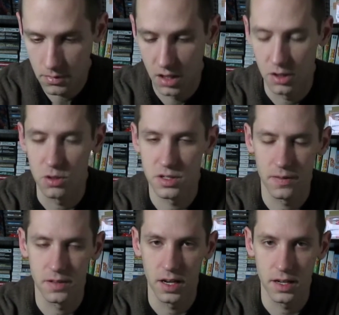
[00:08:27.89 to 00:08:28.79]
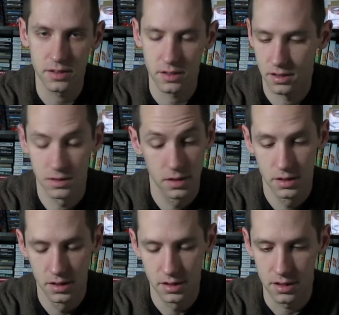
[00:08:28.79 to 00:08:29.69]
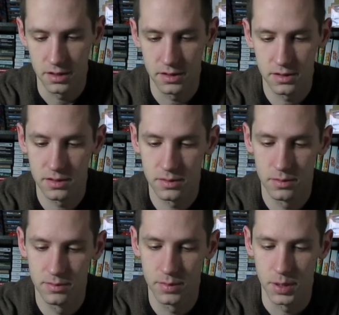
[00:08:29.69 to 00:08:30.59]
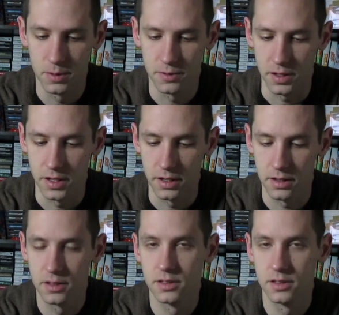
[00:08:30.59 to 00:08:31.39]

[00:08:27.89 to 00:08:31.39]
You always have to ask, because people forget